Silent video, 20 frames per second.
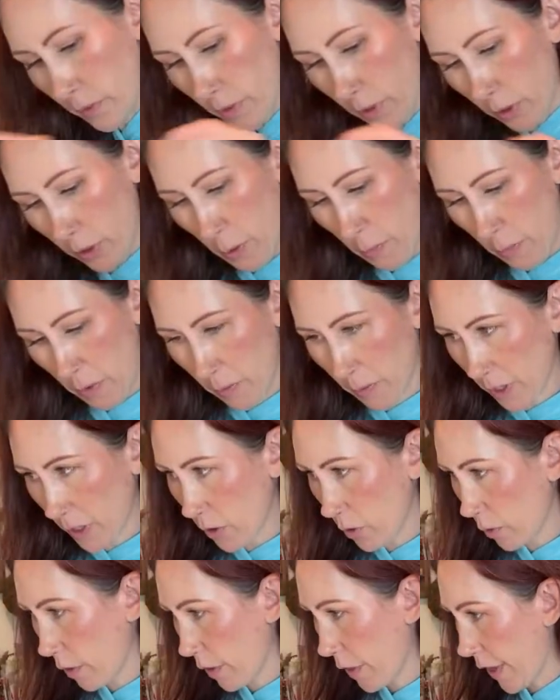Okay, maybe I
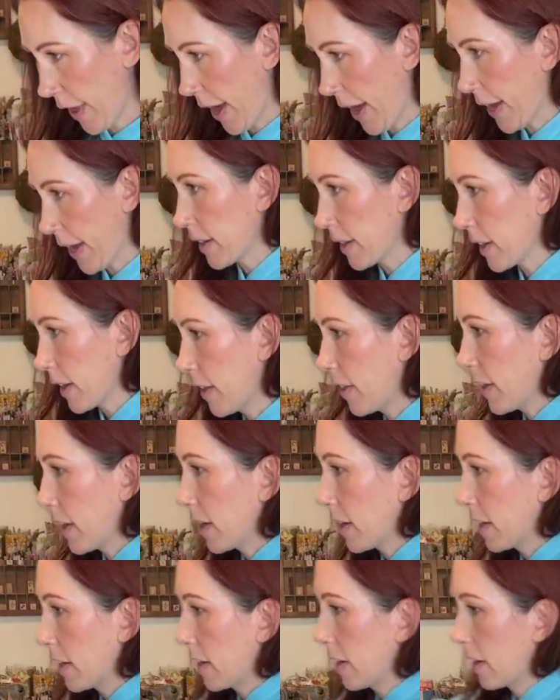do that, and
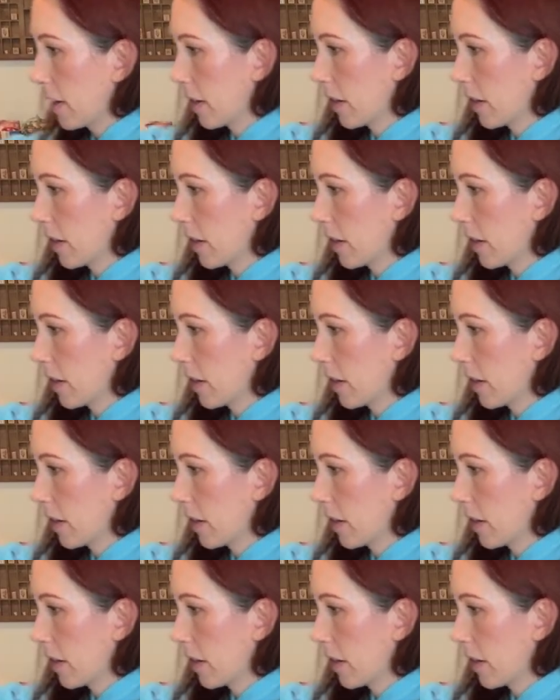then